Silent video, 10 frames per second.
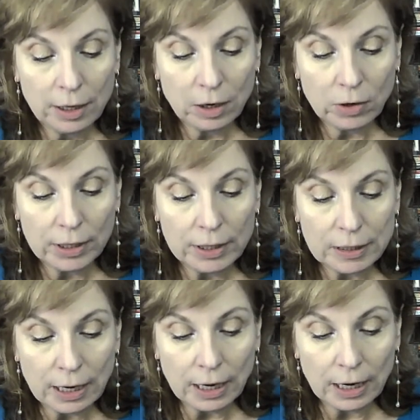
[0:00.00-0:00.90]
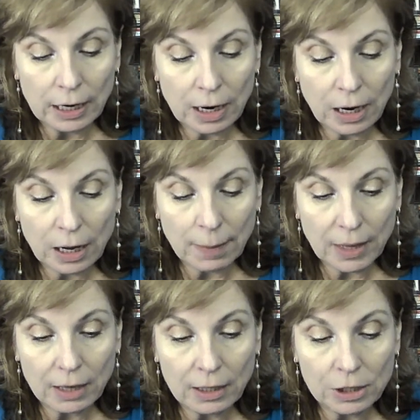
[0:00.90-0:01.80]
There is
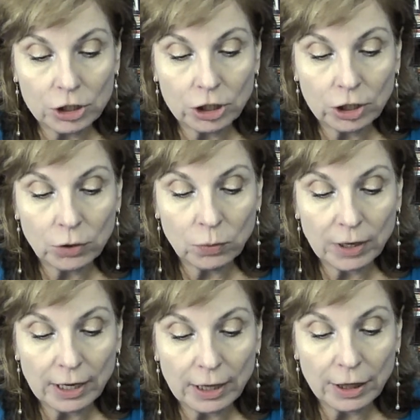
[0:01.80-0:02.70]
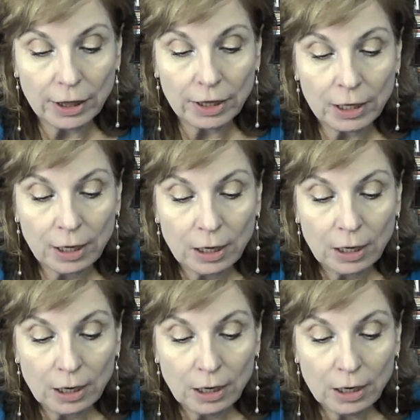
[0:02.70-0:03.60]
an issue with,
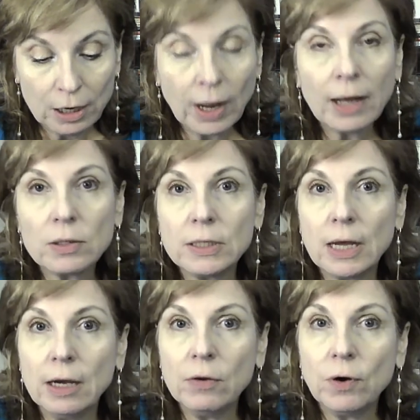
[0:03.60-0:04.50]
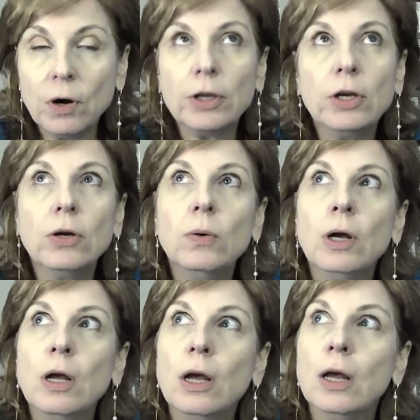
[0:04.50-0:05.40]
how safe are
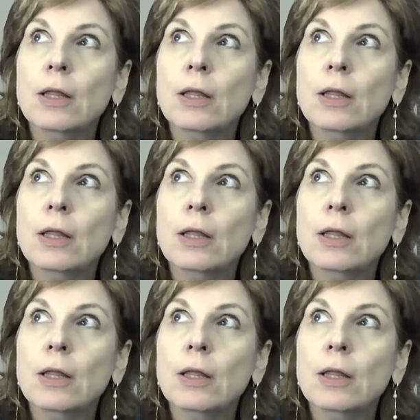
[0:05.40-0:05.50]
you?